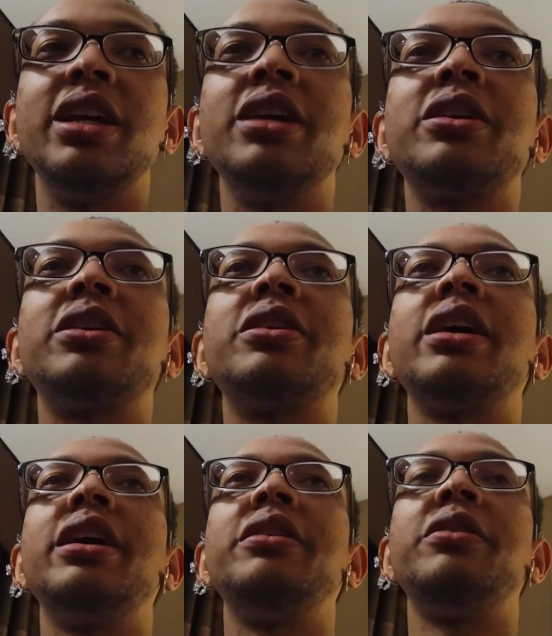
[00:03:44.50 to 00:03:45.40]
eager
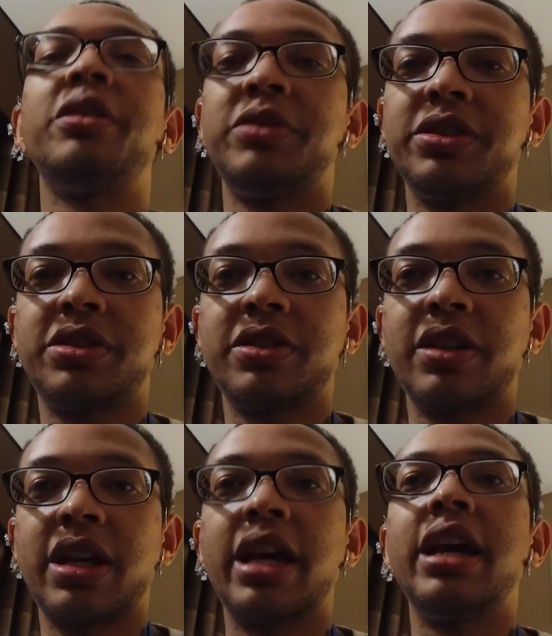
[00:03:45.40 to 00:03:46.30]
and nervous
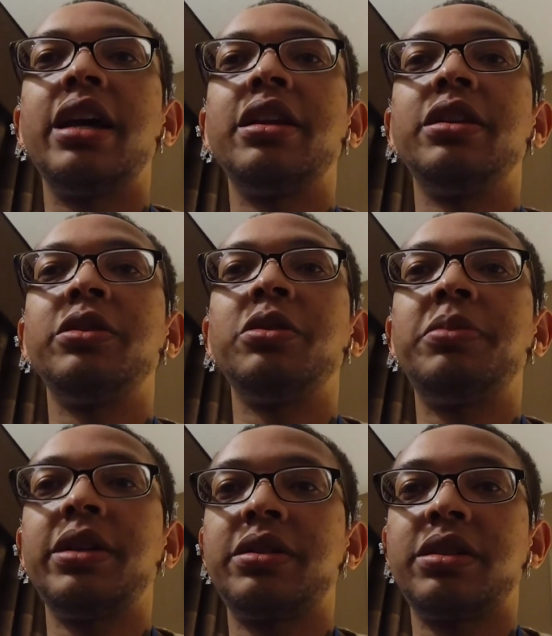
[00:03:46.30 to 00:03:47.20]
and a little
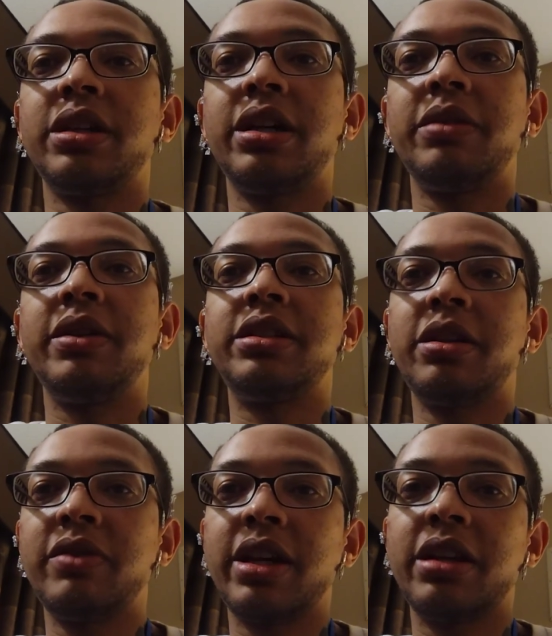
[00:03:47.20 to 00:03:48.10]
bit
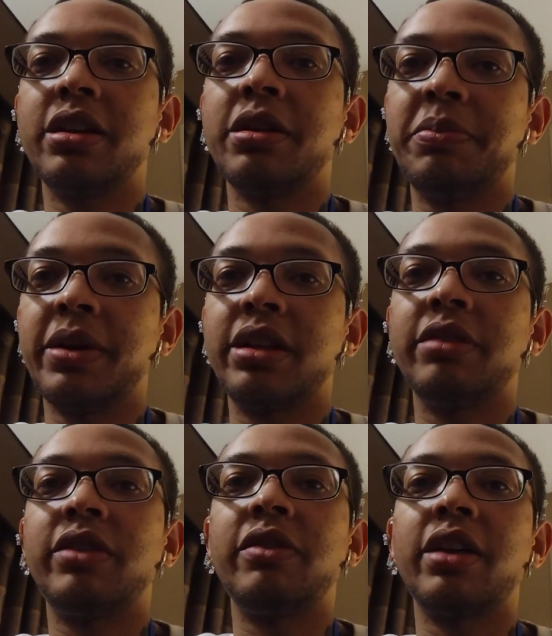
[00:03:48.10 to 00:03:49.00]
intimidated a bit
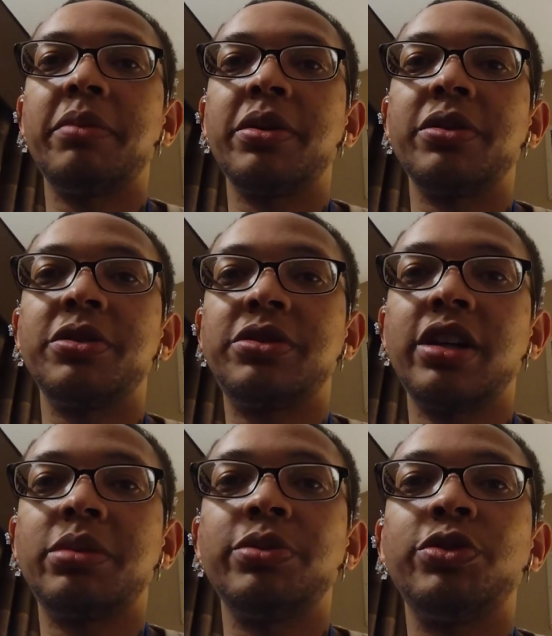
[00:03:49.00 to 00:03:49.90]
if they've not been on their
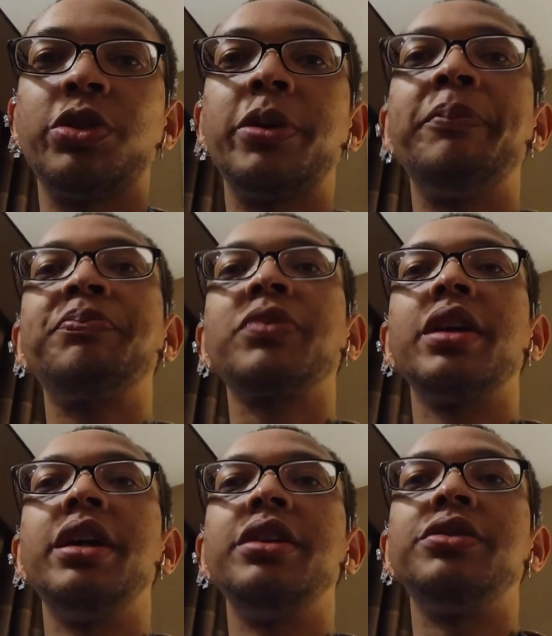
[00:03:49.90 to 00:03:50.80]
stage before.
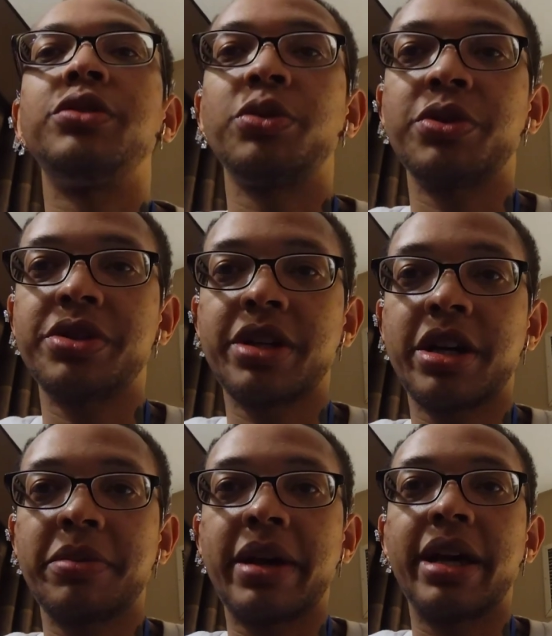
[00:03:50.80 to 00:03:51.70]
It is your
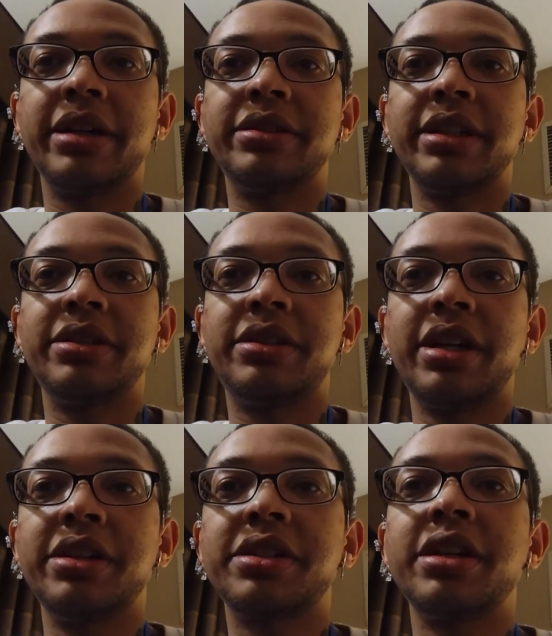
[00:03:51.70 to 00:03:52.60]
job as a
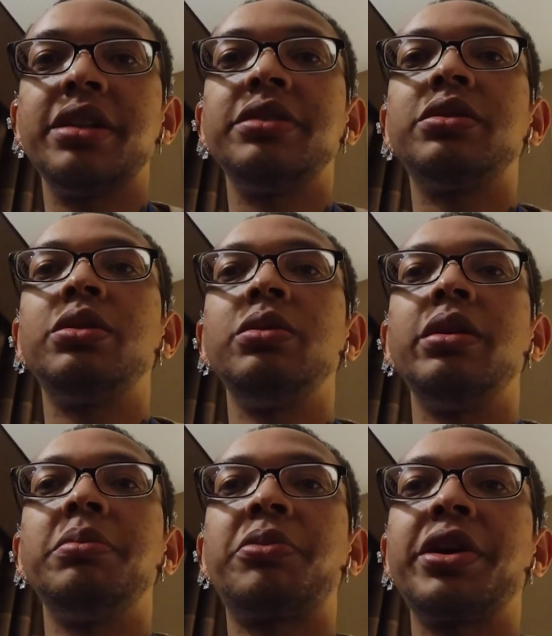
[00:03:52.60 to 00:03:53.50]
stage kitten to
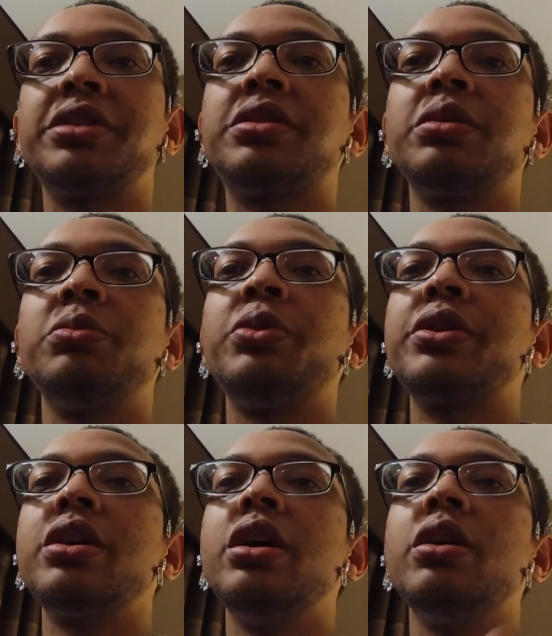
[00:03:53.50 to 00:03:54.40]
embrace them
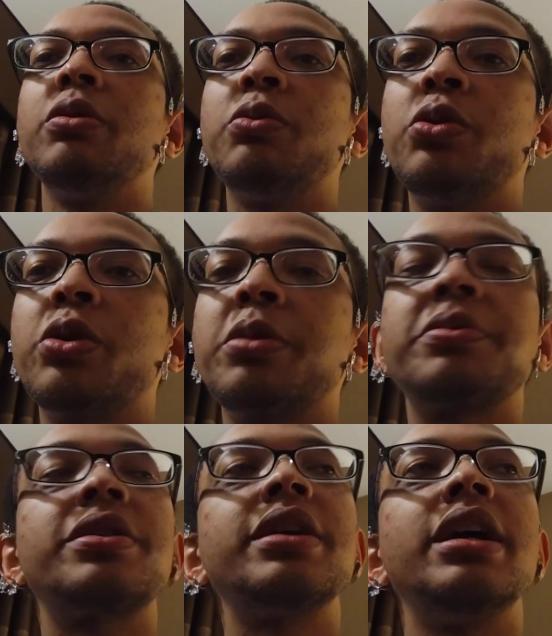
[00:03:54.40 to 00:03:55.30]
with
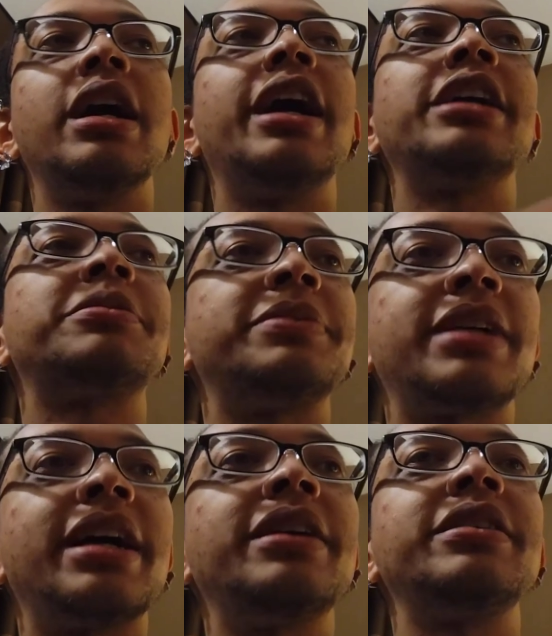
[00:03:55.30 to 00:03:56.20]
warmth,
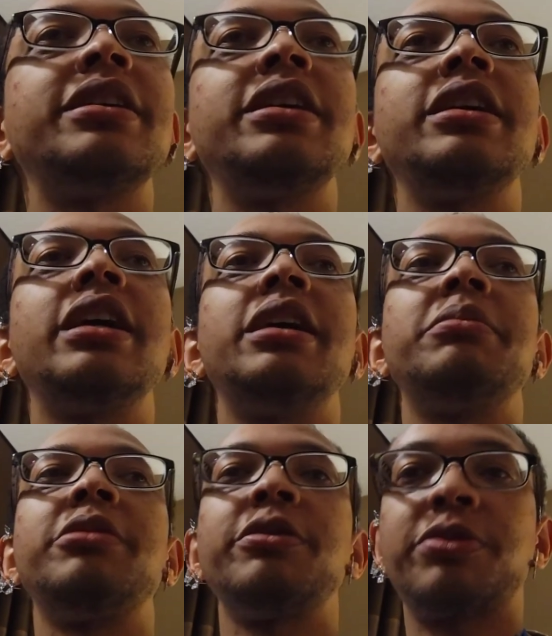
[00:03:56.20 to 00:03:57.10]
hospitality,
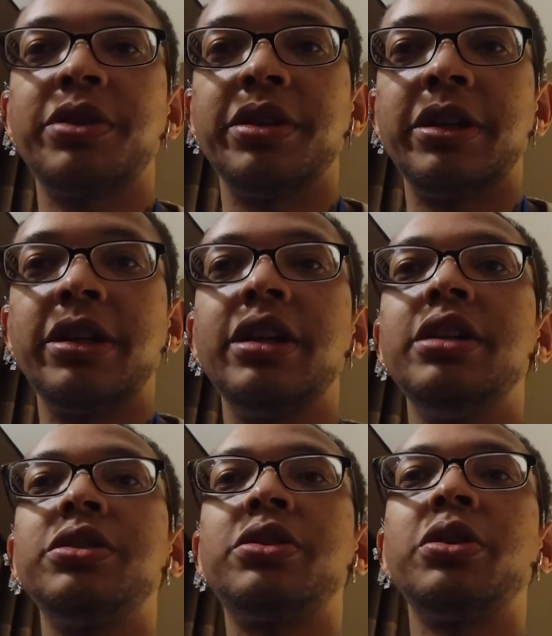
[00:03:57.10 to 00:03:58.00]
and be friendly.
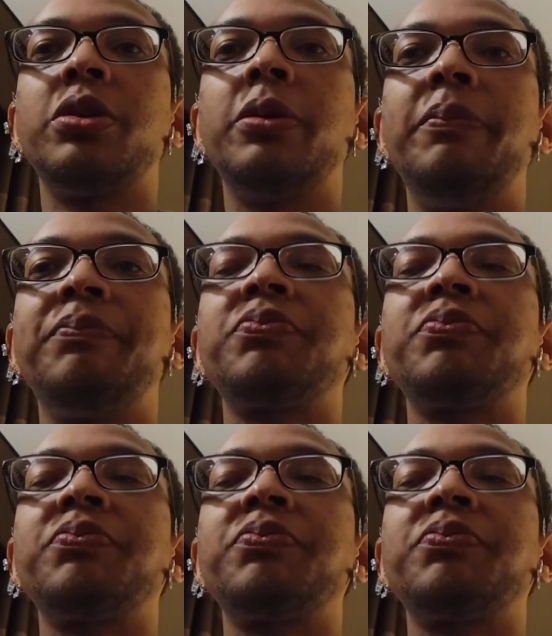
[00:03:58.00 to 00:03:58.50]
So